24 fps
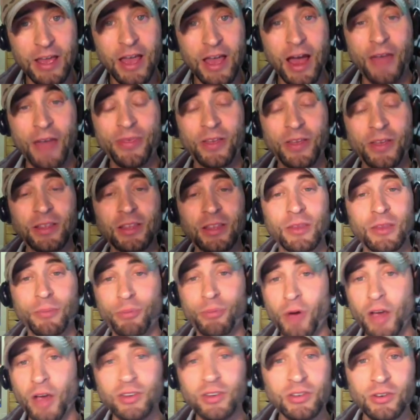I think that the
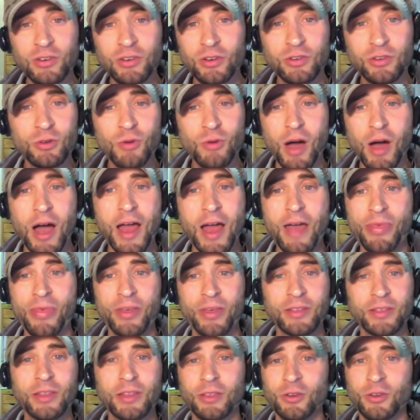prices are too high. I
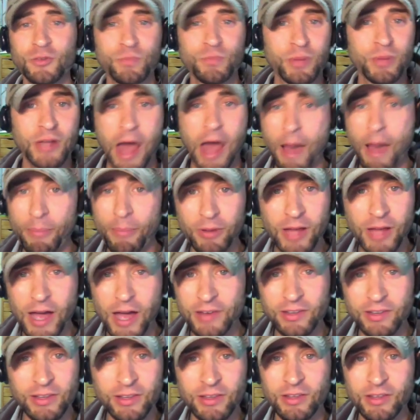think that there's
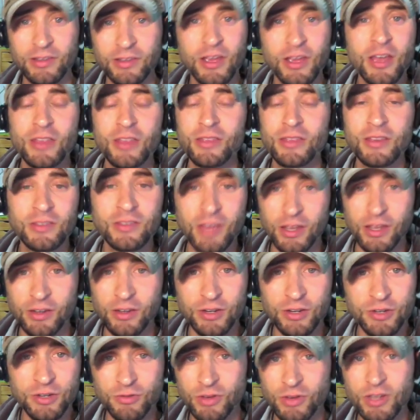monopolizing these
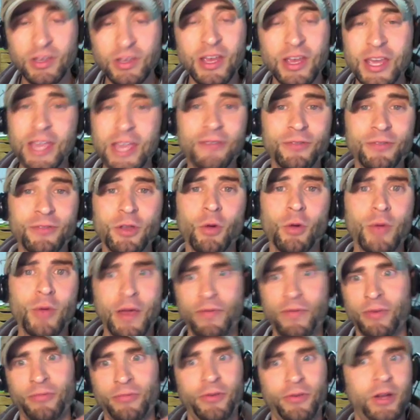industries. Even though we
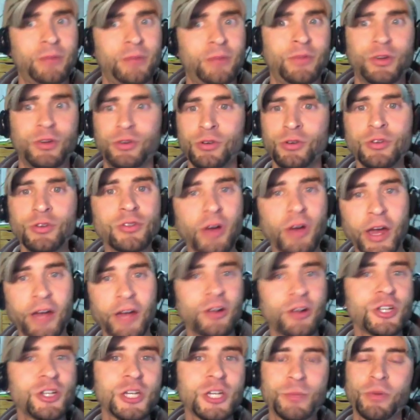have the freedom to choose our
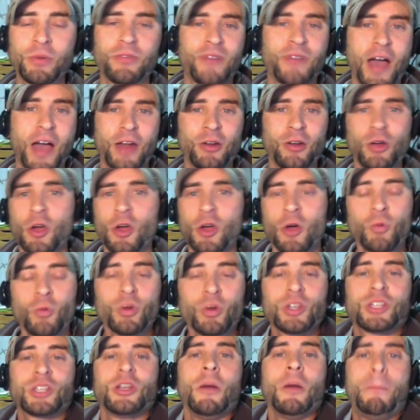energy provider, we're
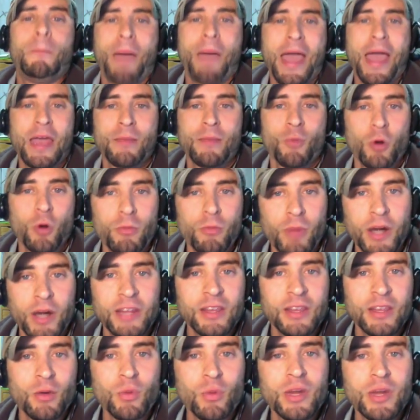still paying more money
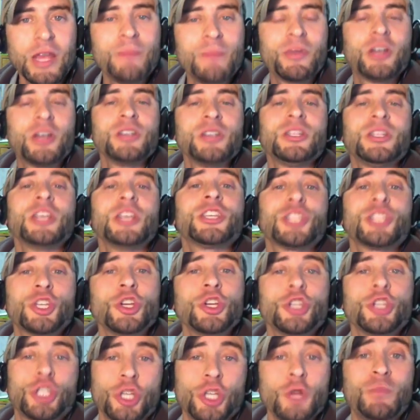than we need because this
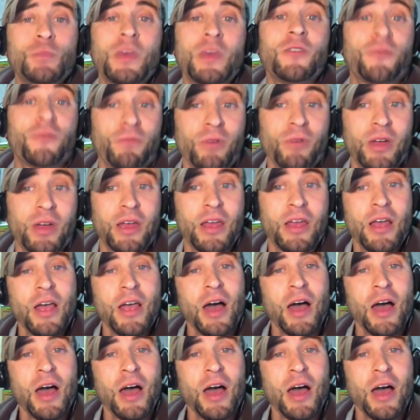should be free.